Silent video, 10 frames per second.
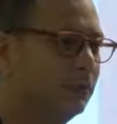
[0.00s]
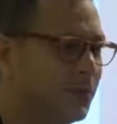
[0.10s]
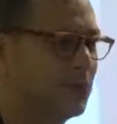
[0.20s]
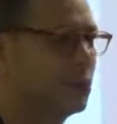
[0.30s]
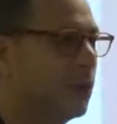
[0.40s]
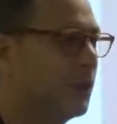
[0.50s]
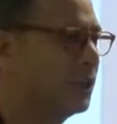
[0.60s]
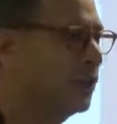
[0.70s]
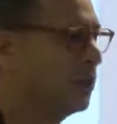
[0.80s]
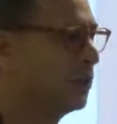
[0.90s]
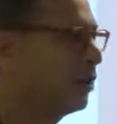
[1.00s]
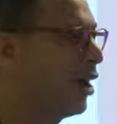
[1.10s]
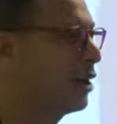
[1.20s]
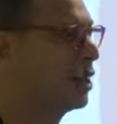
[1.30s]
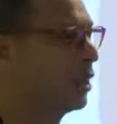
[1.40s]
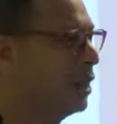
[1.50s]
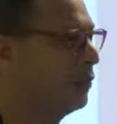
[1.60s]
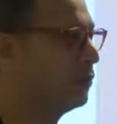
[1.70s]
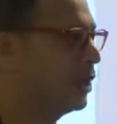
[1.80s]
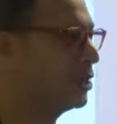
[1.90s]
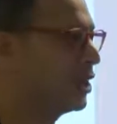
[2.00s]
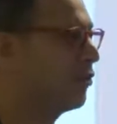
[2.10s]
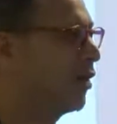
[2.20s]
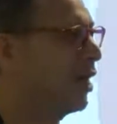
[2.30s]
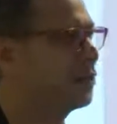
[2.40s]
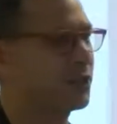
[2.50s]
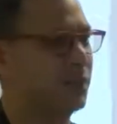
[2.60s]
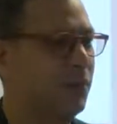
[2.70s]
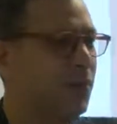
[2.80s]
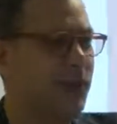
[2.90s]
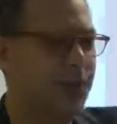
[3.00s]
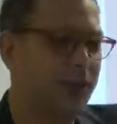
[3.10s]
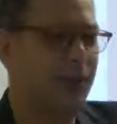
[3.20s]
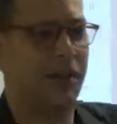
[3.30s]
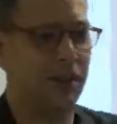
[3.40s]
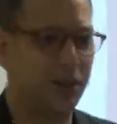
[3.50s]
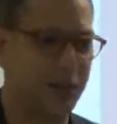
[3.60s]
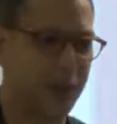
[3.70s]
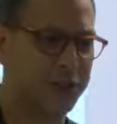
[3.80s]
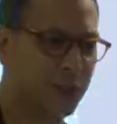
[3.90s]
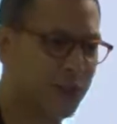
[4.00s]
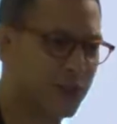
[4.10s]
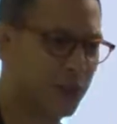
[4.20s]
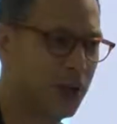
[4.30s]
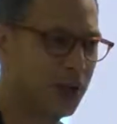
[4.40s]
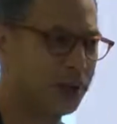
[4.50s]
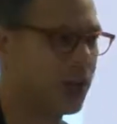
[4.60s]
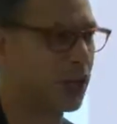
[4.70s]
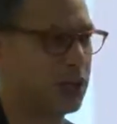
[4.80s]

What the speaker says: This is what we're doing, but I can give 10 real to somebody on the other side of the world and I